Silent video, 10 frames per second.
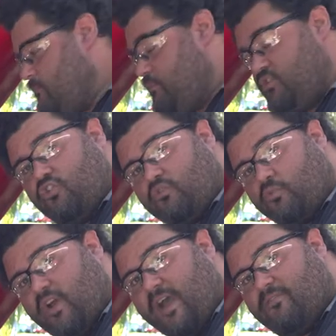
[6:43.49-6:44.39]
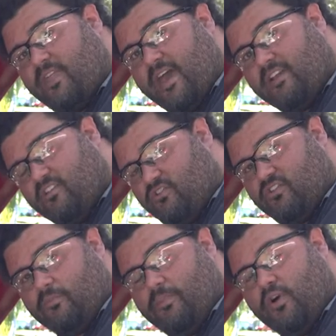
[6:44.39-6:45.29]
Be sure to subscribe for that, because
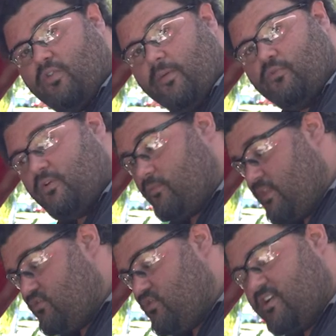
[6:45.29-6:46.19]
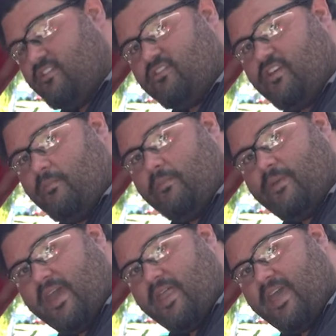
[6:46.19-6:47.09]
the build I'm doing with this truck is gonna be
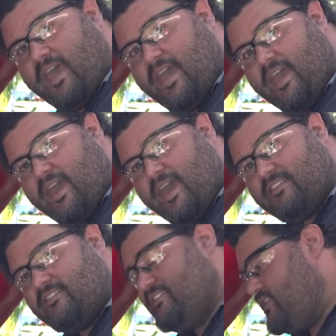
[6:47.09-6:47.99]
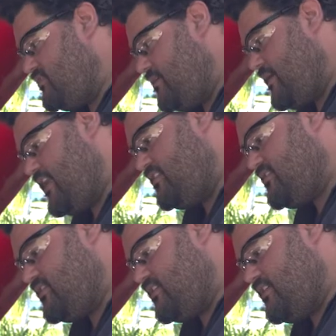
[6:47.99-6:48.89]
badass. Can I say badass
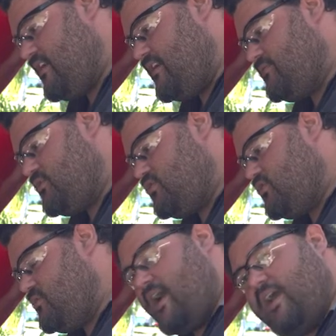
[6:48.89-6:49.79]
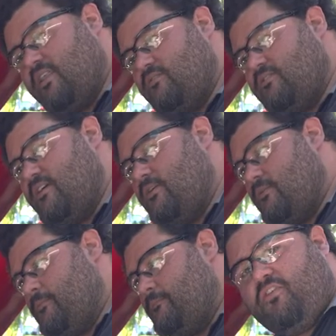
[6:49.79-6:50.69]
on YouTube? I don't know.